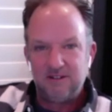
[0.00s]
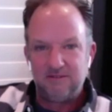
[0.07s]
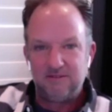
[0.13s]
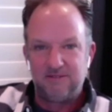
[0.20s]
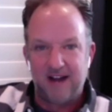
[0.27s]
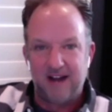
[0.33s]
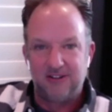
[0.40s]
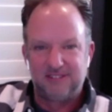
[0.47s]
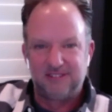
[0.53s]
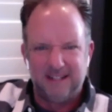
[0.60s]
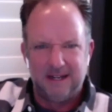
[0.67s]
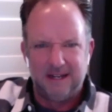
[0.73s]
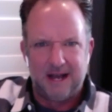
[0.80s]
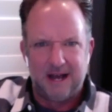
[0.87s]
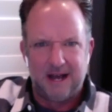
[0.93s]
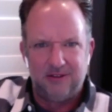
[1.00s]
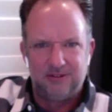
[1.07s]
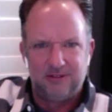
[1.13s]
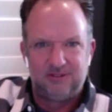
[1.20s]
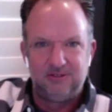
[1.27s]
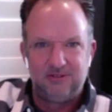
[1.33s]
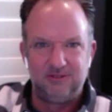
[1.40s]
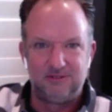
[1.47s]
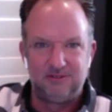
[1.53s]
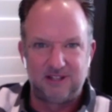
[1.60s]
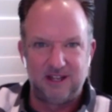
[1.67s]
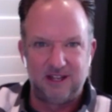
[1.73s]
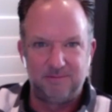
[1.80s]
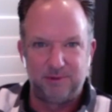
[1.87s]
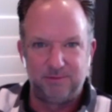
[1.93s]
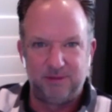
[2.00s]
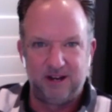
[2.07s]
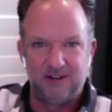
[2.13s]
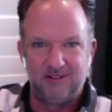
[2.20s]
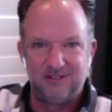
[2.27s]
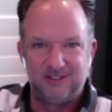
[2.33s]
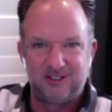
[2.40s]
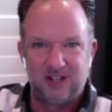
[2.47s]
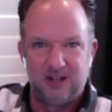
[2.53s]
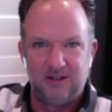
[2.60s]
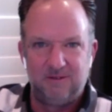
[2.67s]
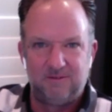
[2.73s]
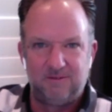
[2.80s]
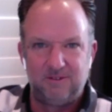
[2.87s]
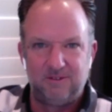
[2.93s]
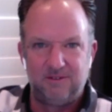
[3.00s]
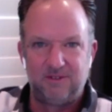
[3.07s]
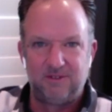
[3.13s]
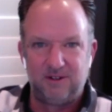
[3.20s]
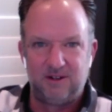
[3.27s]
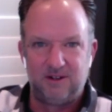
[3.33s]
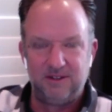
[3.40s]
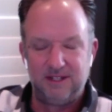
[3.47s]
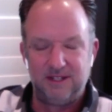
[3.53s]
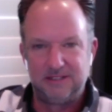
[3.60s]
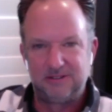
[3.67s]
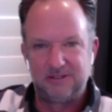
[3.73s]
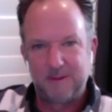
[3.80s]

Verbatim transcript: virus thing and how the students getting prepared and studying for, for all this?